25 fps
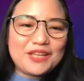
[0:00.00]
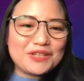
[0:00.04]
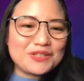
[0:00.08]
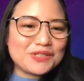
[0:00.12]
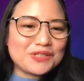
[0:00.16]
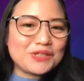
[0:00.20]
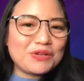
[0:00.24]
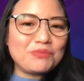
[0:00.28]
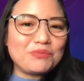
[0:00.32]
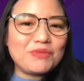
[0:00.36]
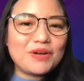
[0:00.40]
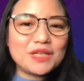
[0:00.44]

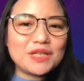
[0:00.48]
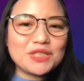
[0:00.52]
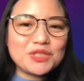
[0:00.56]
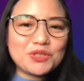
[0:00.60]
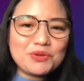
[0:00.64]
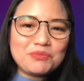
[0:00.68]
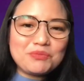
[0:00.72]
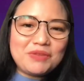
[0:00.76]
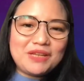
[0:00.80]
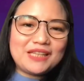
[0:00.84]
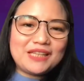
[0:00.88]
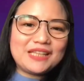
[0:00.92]
Thank you so
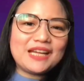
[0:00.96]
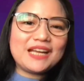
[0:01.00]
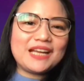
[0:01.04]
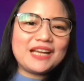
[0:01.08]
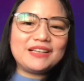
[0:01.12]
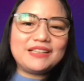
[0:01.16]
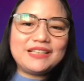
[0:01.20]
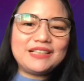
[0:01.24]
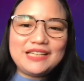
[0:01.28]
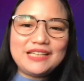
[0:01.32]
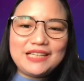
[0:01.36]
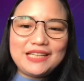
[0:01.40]
much, Amita.
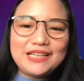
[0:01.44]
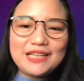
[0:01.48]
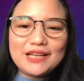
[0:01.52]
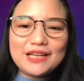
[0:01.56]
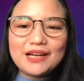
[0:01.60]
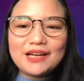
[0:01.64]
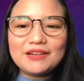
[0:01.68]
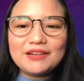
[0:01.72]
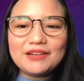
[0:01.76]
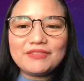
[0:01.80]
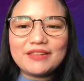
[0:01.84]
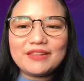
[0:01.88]
I really
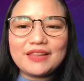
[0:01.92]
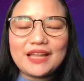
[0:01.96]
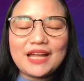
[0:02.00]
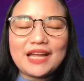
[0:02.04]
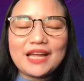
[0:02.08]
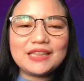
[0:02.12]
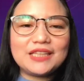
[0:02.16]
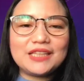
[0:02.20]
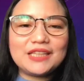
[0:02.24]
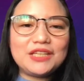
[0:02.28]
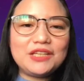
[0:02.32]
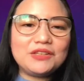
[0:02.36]
love
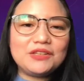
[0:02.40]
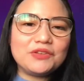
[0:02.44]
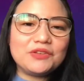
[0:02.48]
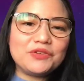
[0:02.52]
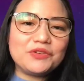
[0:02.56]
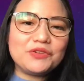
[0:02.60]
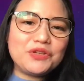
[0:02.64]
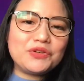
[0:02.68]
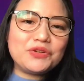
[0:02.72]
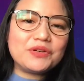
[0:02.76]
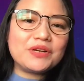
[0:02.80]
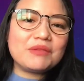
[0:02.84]
that,
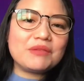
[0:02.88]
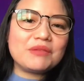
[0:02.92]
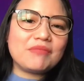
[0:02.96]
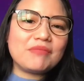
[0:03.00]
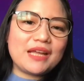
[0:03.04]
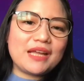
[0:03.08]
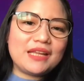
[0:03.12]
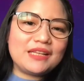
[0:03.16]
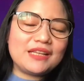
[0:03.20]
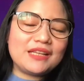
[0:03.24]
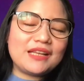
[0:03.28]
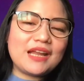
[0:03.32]
you
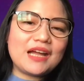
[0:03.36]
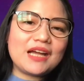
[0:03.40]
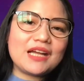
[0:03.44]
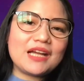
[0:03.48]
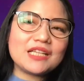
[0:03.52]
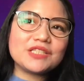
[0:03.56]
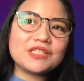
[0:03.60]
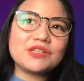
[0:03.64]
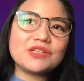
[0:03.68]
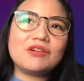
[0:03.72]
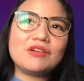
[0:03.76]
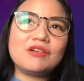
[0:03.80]
reminded
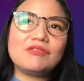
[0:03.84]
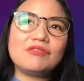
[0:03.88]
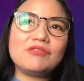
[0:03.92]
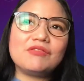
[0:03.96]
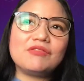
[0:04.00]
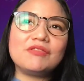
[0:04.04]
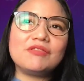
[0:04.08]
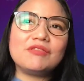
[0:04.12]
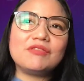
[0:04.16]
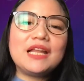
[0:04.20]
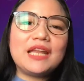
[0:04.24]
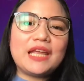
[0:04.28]
us of
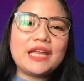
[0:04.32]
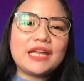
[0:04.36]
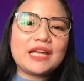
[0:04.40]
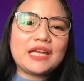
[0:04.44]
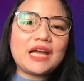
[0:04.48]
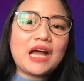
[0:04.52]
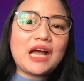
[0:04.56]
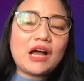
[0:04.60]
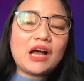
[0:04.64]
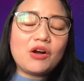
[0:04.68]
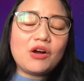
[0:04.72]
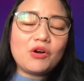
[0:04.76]

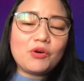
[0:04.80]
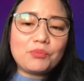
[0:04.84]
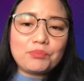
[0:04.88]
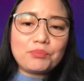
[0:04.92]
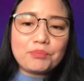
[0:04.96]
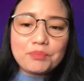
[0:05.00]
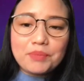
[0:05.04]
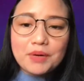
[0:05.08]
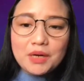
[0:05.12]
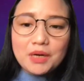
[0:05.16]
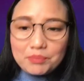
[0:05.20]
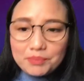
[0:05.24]
like how
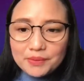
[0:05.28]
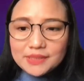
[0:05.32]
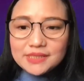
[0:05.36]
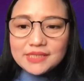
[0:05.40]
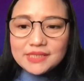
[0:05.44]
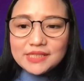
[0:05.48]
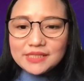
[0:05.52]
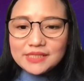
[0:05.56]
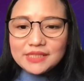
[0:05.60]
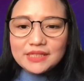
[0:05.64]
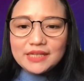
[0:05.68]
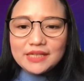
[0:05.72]

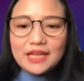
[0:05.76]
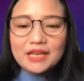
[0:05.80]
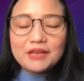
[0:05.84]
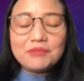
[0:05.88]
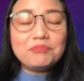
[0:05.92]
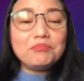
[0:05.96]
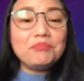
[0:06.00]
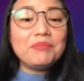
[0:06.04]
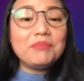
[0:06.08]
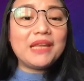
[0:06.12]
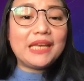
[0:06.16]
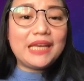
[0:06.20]
purposes
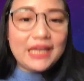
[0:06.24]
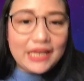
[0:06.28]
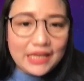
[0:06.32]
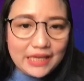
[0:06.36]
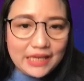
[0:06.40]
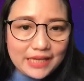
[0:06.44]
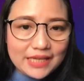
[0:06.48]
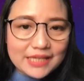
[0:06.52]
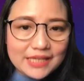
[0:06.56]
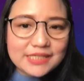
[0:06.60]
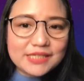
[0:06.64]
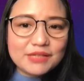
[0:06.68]
and
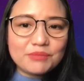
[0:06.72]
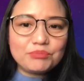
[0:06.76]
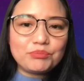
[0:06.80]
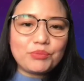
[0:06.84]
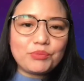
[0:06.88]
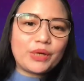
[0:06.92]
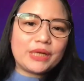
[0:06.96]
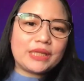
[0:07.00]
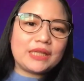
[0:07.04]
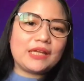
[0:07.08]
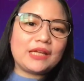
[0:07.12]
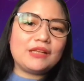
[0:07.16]
meaning is
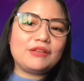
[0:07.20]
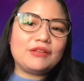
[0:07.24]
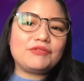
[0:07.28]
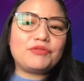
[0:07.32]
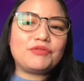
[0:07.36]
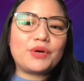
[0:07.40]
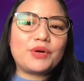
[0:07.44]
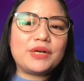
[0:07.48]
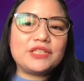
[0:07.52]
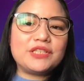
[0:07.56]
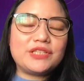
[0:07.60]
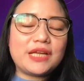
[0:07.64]
important
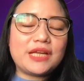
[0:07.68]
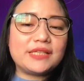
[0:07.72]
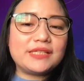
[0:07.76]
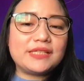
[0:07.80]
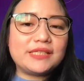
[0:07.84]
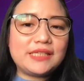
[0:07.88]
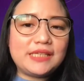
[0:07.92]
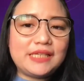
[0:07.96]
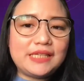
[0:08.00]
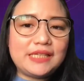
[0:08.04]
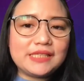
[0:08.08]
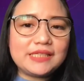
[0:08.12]
for
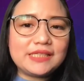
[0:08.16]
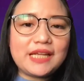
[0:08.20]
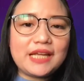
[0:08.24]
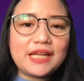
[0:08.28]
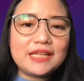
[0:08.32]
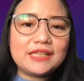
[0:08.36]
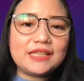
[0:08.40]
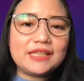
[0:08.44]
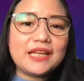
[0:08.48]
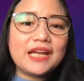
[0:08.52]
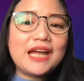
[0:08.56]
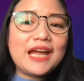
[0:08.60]
Gen Zs.
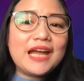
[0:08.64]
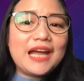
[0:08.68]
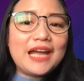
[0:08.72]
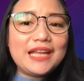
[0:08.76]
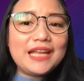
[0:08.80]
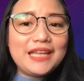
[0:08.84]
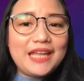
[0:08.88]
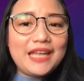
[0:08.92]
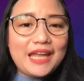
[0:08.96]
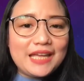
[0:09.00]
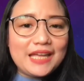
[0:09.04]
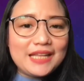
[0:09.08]
And
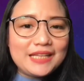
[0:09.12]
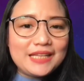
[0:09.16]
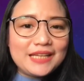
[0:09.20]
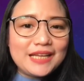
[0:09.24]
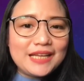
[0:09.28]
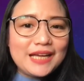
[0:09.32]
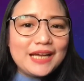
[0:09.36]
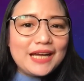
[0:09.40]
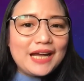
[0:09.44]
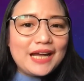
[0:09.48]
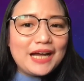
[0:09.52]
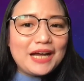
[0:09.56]

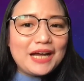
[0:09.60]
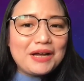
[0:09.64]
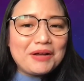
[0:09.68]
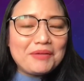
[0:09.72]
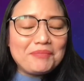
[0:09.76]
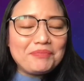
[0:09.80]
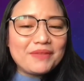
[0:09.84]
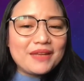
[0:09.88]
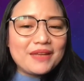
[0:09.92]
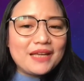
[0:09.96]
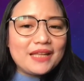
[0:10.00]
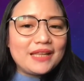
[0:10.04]
again,
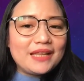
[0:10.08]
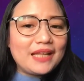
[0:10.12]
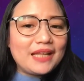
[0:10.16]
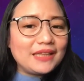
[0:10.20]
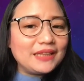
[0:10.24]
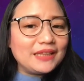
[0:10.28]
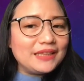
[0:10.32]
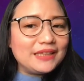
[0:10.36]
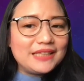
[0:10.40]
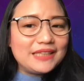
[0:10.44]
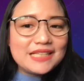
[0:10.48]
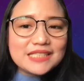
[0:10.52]

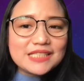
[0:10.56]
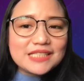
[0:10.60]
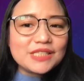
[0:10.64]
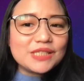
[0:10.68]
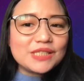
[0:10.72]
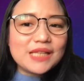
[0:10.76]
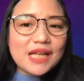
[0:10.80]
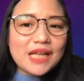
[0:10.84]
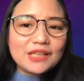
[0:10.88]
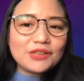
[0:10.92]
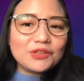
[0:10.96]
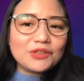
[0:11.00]
that this
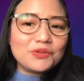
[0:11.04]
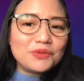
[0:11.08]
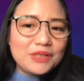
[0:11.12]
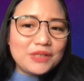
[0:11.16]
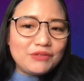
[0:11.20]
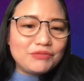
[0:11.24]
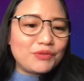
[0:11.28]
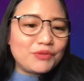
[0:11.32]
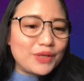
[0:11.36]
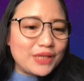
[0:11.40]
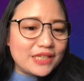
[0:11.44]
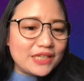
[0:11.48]
is not
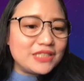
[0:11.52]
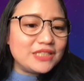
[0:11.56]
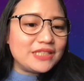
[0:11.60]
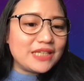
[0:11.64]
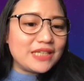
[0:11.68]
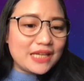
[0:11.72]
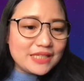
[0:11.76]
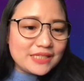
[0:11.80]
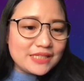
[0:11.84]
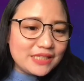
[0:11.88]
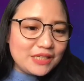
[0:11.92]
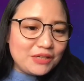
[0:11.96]
only for the
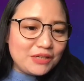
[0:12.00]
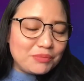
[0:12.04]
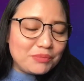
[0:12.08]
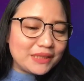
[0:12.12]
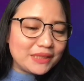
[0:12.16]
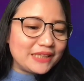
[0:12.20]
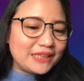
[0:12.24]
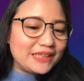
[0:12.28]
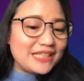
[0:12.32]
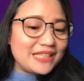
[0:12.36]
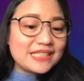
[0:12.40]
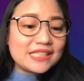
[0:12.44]
Gen Z,
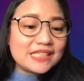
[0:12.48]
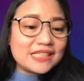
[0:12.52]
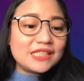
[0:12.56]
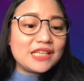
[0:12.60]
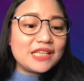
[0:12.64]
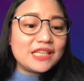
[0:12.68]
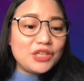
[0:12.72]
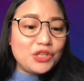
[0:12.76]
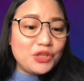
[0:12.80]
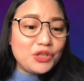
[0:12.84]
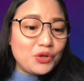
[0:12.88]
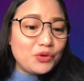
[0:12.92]
but this is
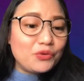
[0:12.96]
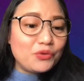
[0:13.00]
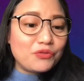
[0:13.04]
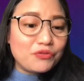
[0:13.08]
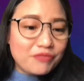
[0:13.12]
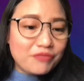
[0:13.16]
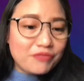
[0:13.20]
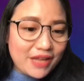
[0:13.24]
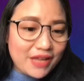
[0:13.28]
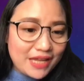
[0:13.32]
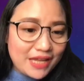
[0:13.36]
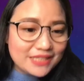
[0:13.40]
the new
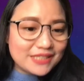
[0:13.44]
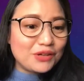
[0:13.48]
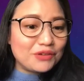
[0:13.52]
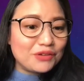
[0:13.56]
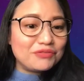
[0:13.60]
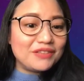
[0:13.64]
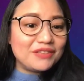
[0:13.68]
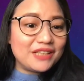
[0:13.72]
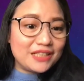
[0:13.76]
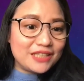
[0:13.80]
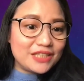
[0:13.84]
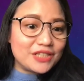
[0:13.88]
phase
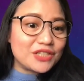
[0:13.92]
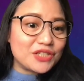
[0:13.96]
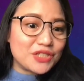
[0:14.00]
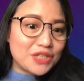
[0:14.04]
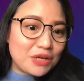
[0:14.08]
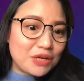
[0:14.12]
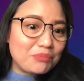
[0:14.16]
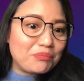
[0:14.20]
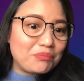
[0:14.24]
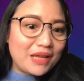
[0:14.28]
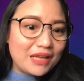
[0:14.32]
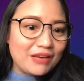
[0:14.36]
of
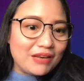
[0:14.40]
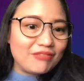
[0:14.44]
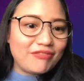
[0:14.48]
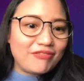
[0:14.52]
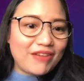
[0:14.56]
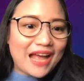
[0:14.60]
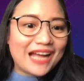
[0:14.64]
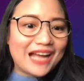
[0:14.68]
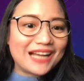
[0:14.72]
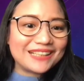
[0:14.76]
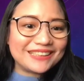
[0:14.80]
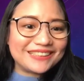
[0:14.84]
leadership, in
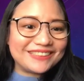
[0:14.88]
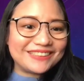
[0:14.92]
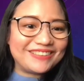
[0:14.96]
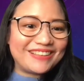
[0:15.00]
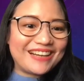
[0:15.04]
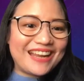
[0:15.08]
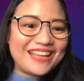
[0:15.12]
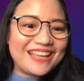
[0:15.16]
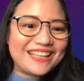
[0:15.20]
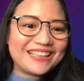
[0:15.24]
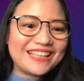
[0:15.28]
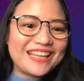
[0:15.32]
fact,
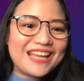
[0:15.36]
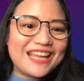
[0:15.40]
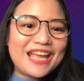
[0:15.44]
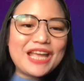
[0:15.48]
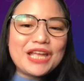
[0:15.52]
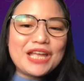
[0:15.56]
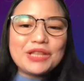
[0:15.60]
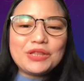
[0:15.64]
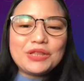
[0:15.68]
right?